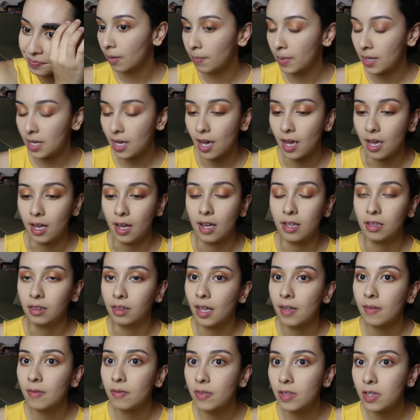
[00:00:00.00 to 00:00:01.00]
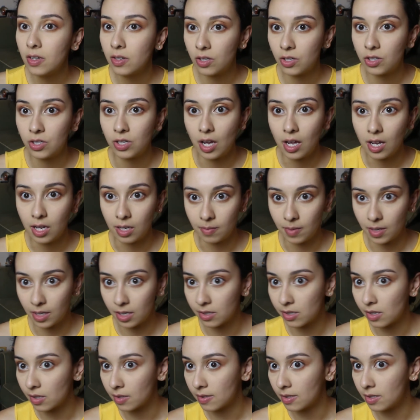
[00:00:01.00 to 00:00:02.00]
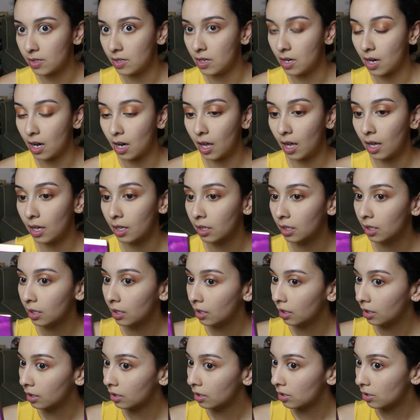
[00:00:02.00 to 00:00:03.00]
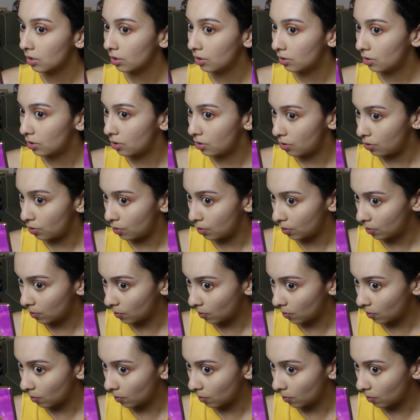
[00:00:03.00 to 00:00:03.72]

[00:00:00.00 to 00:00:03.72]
But yeah, I love this shade because it's not too